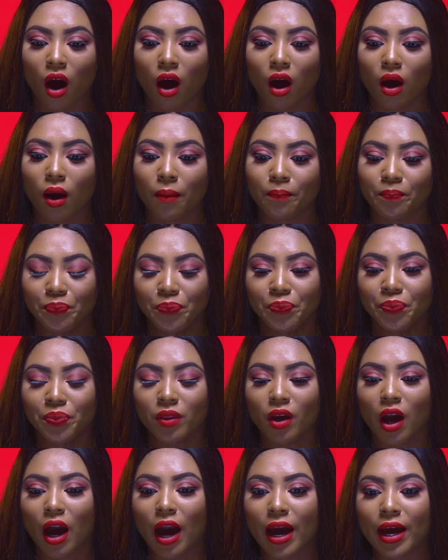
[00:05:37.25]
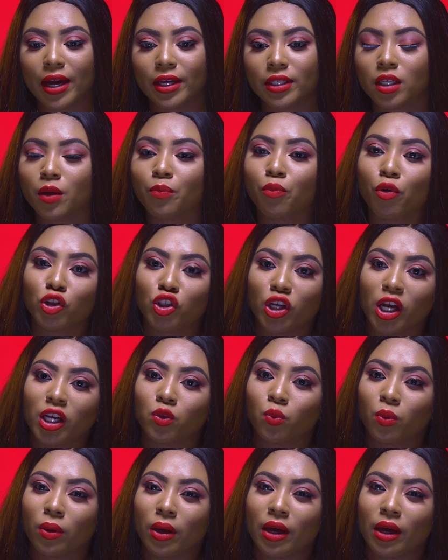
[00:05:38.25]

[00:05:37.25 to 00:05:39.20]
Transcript: I did a project